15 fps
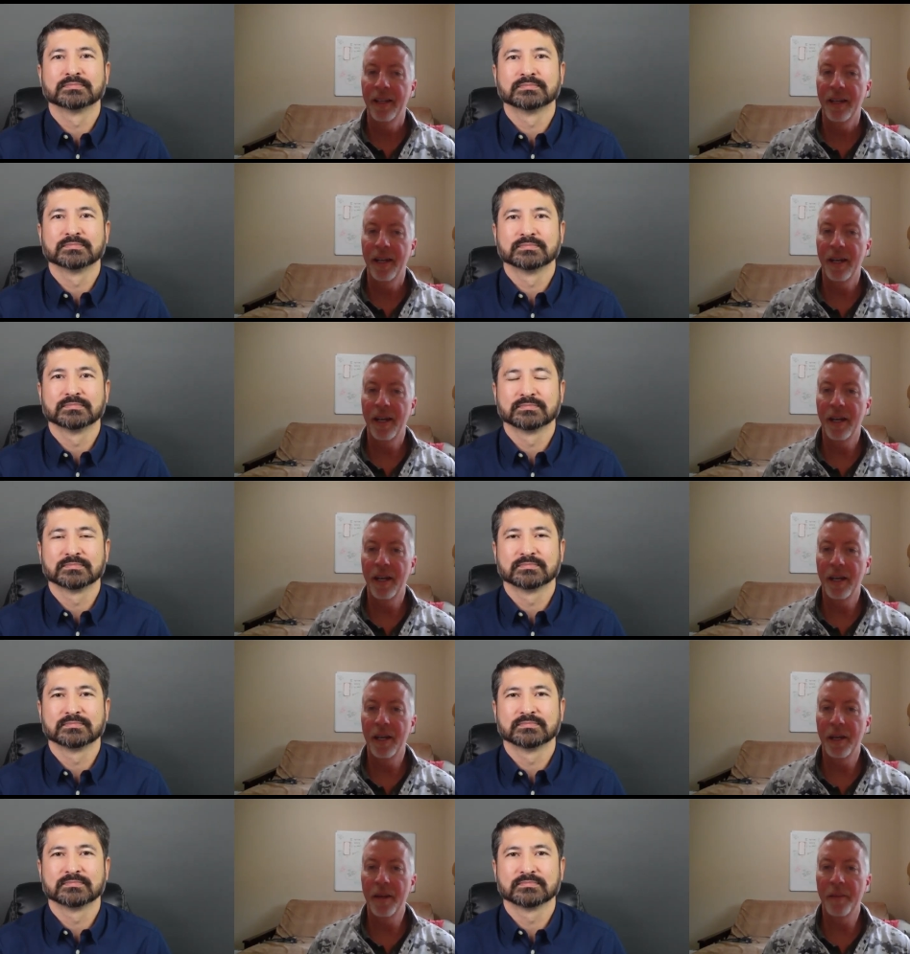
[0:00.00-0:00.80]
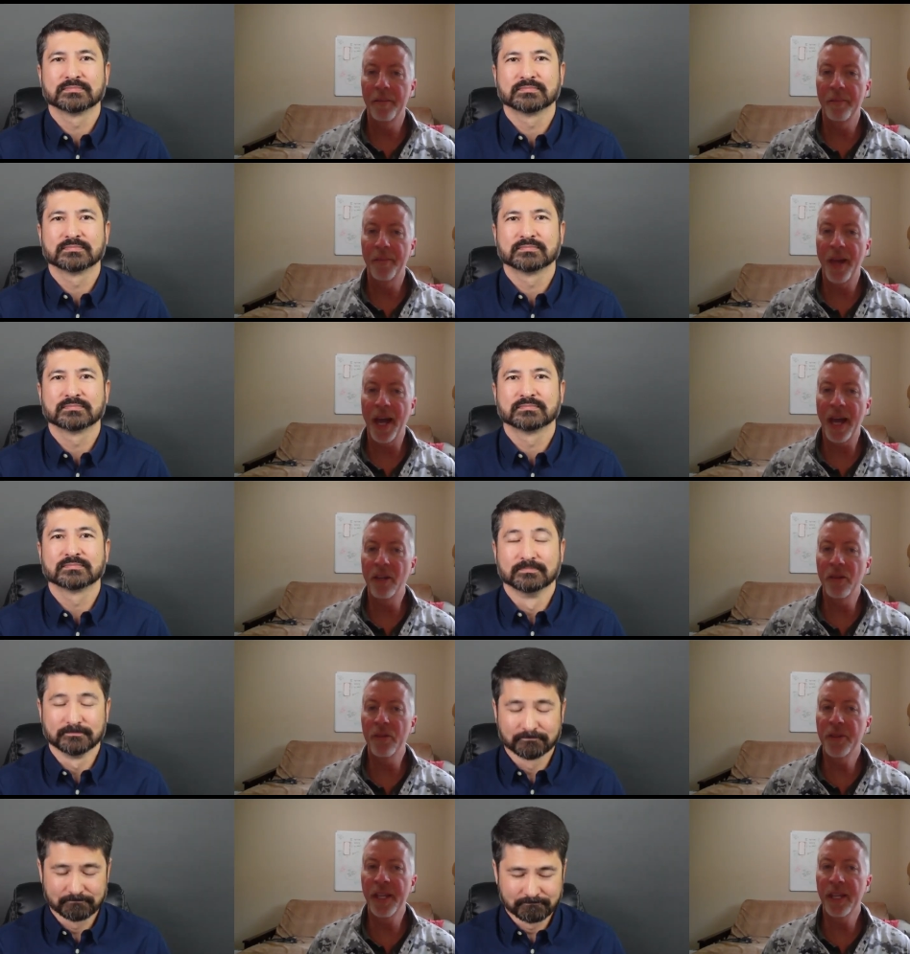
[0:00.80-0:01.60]
Speaker 1: I
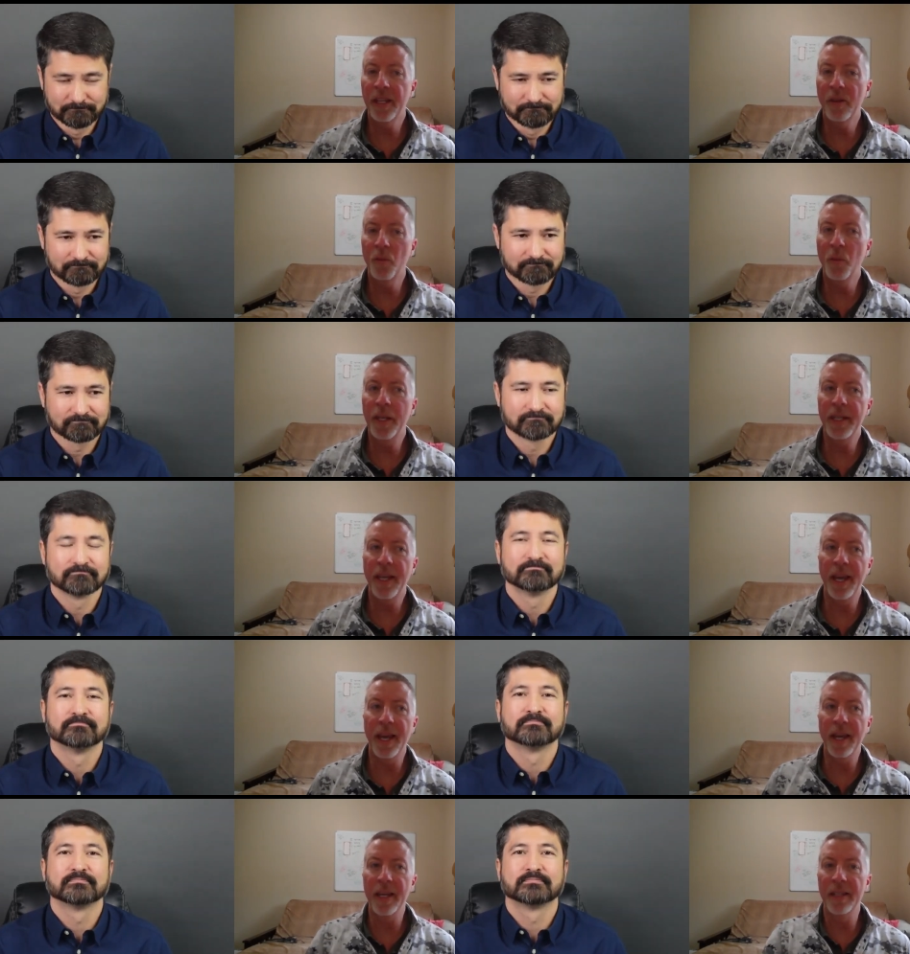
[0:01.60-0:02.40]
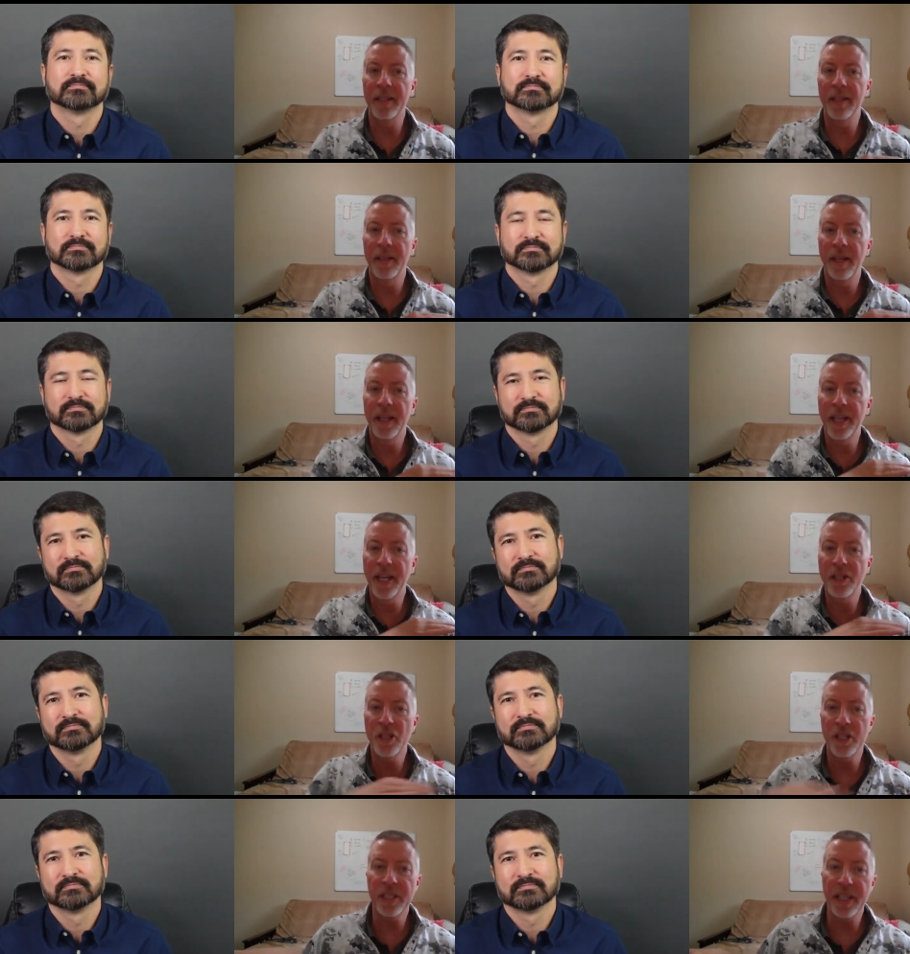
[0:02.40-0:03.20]
don't think we can
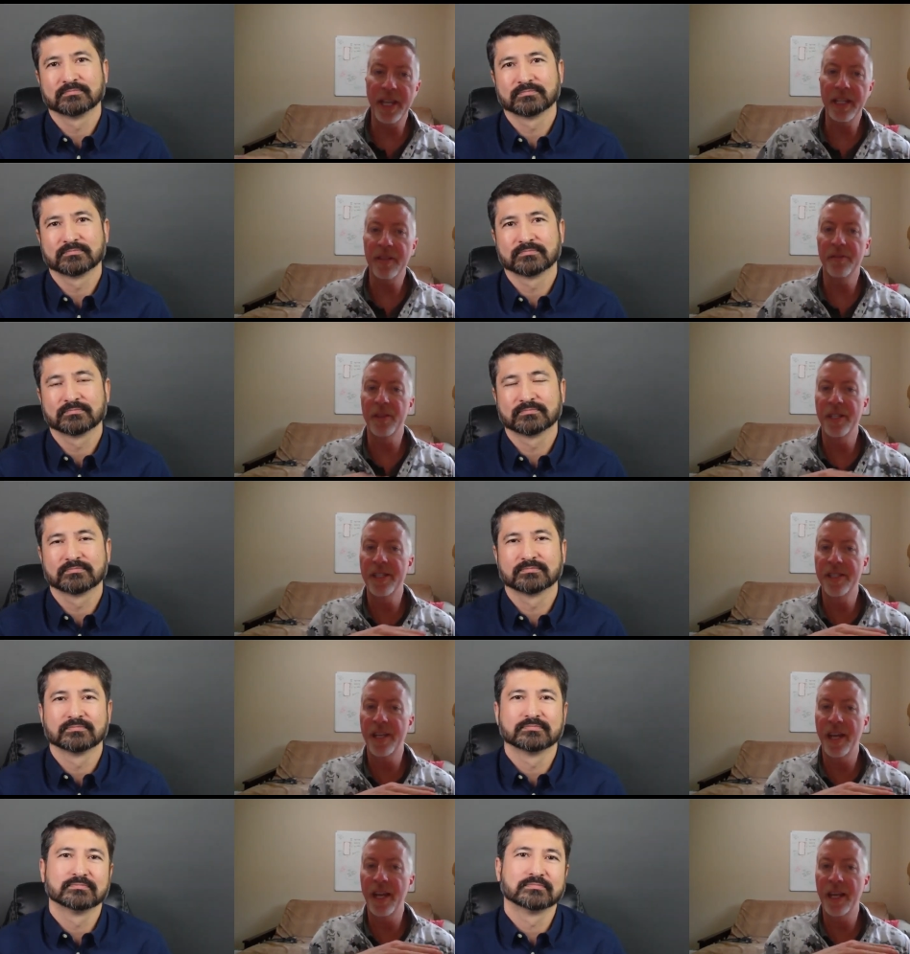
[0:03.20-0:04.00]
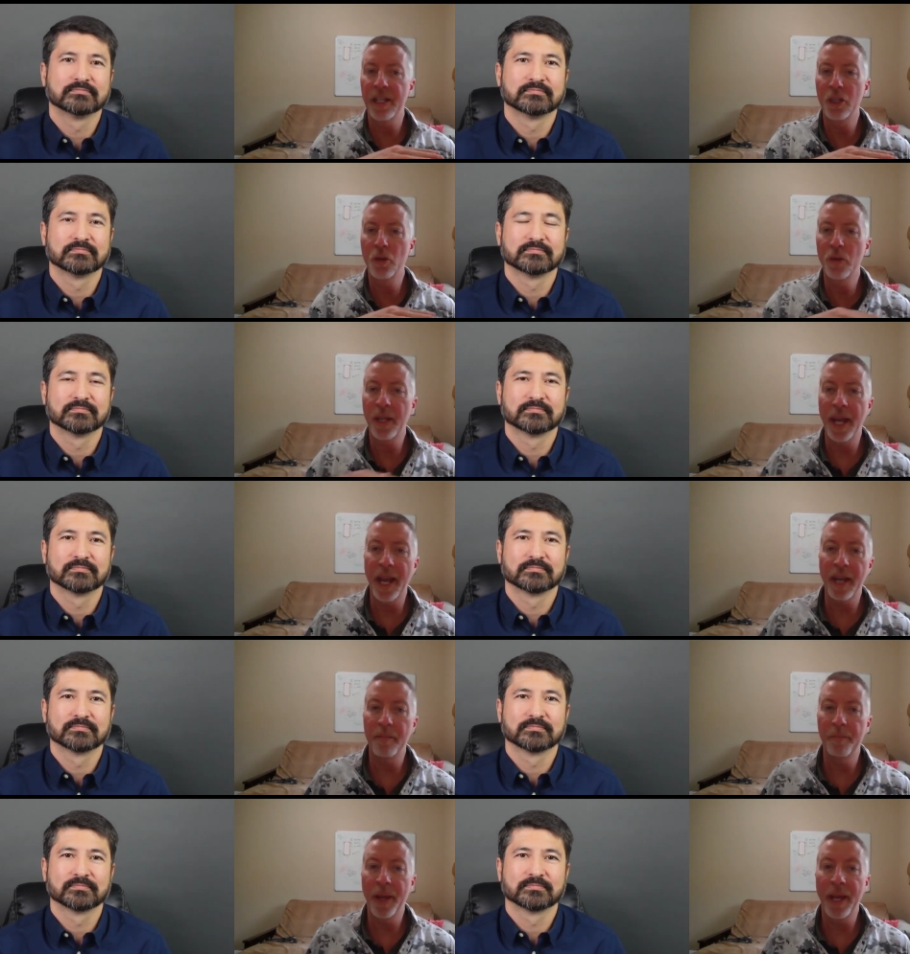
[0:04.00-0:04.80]
legislatively say you
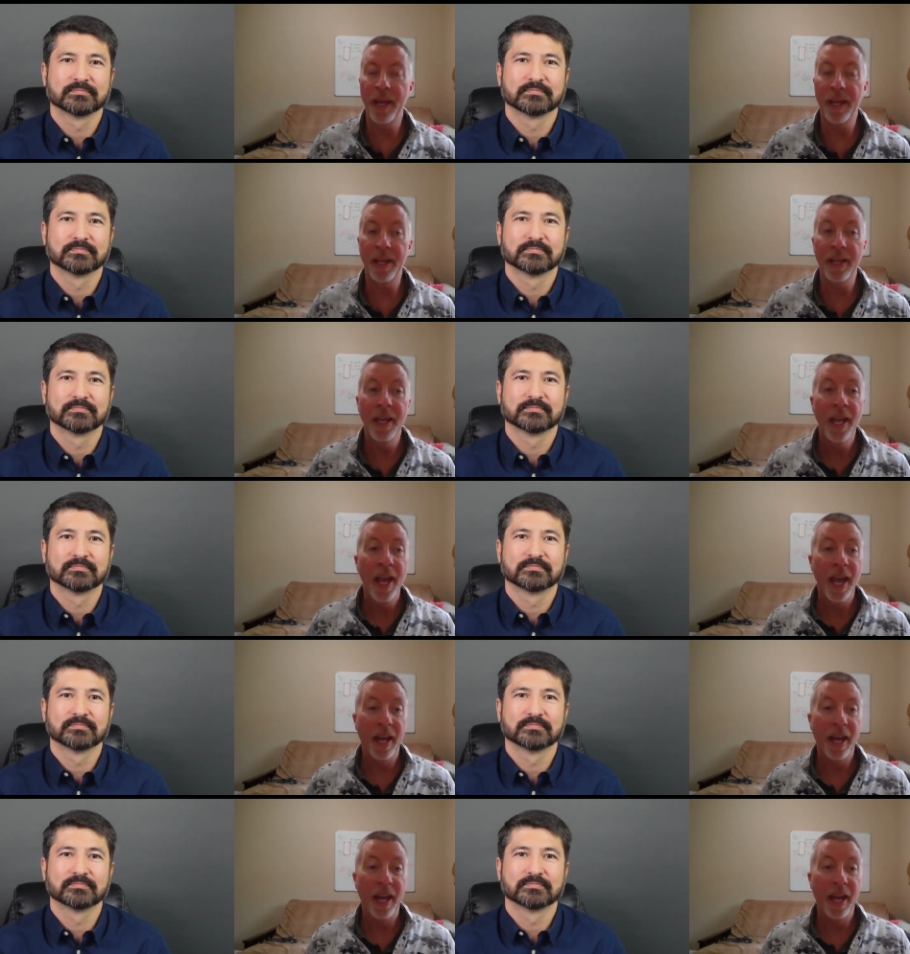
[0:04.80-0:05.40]
can't pay,